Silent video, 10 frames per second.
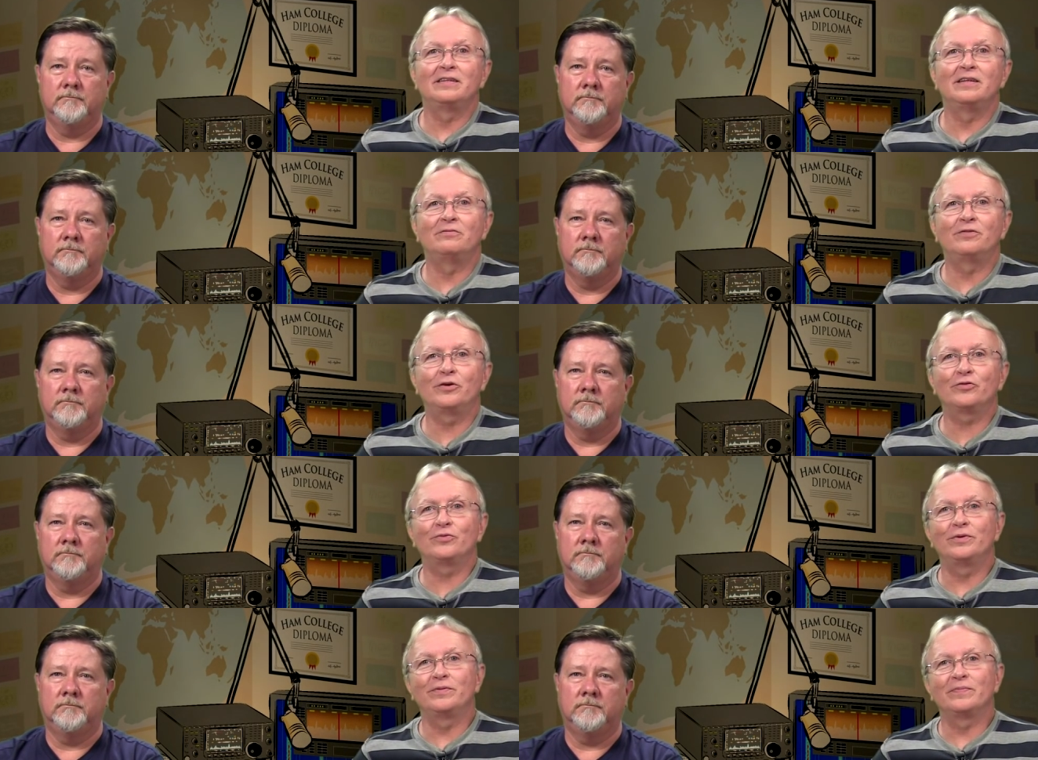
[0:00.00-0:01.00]
Speaker 1: the first
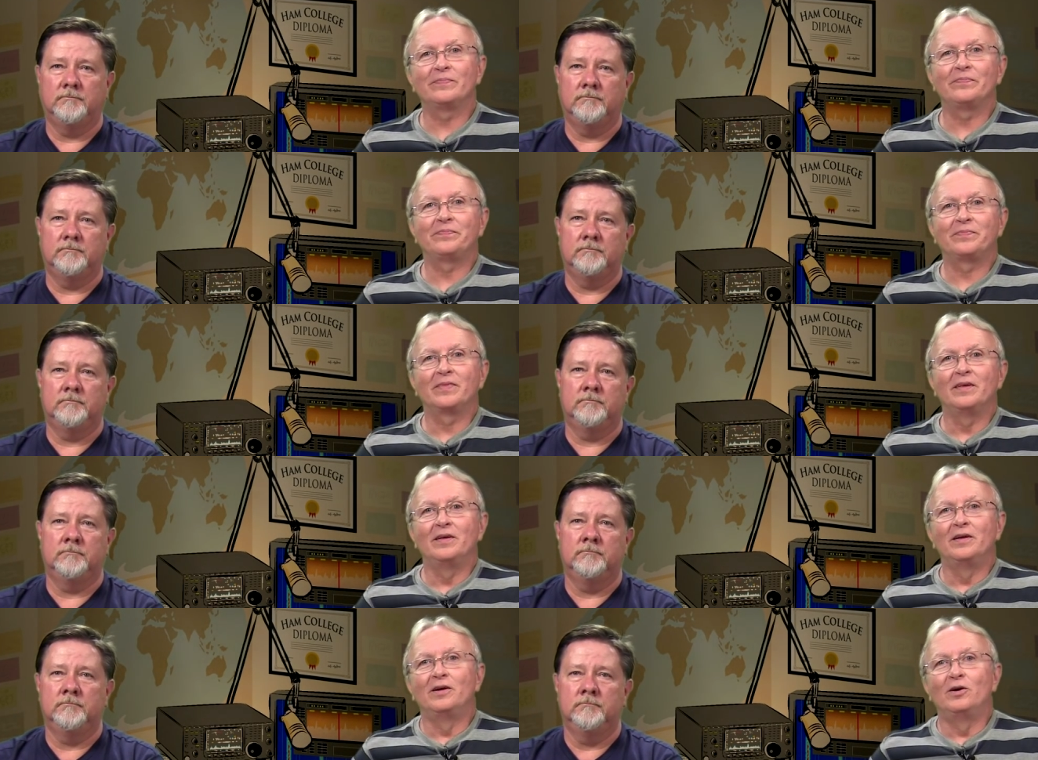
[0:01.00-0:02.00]
one
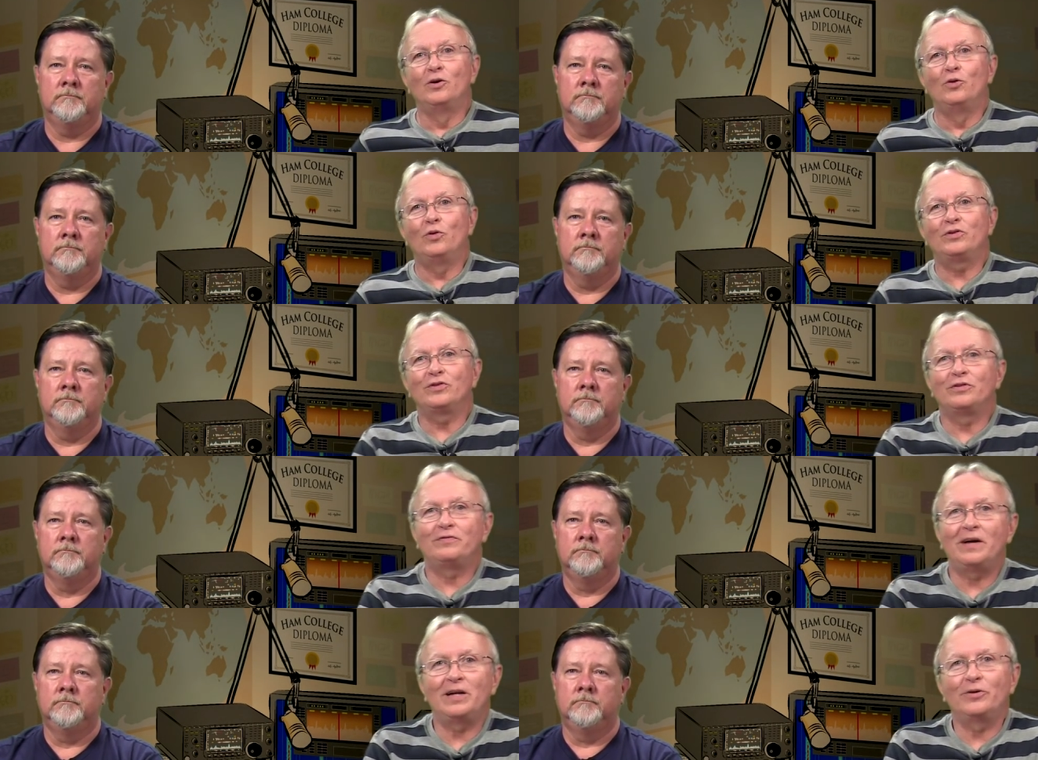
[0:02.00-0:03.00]
Which of the
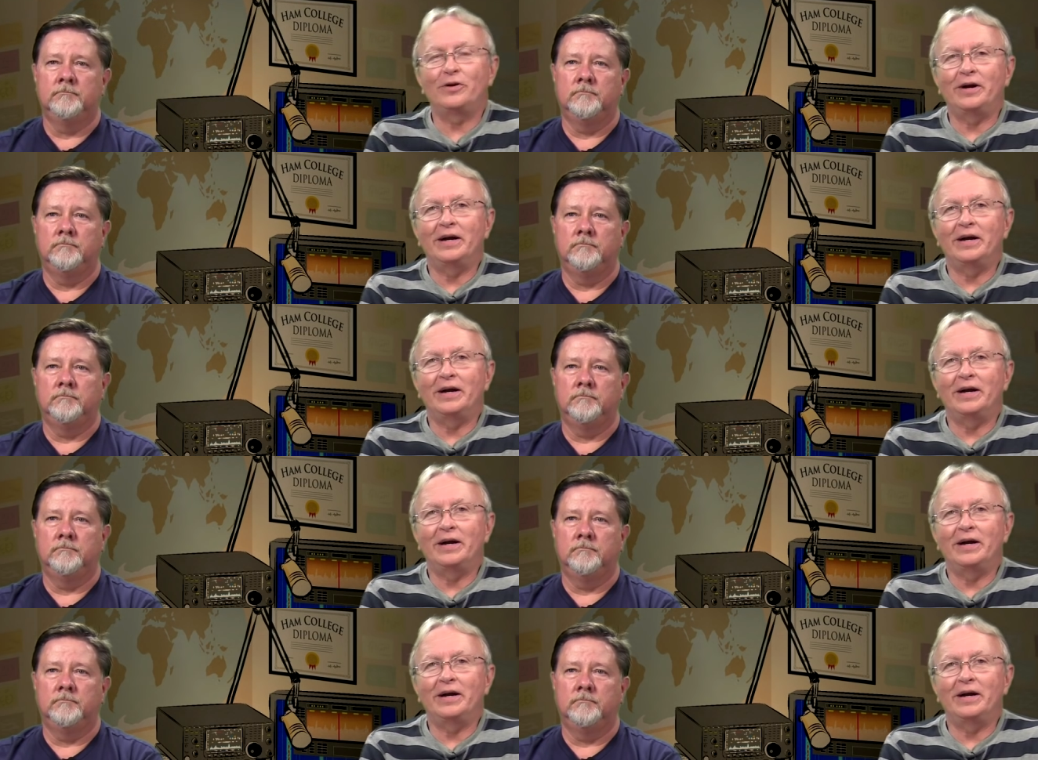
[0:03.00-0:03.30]
following are